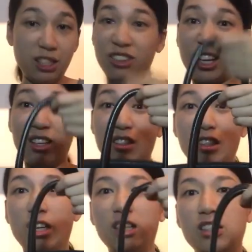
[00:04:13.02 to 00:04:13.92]
Nothing else,
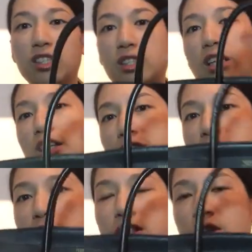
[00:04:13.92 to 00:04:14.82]
and just
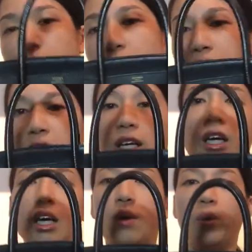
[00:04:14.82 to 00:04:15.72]
this whole thing
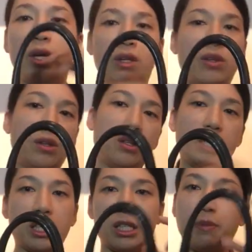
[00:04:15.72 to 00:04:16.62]
with
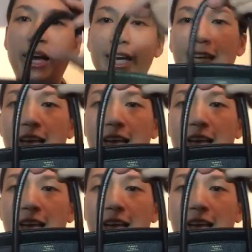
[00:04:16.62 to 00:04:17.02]
the dust bag.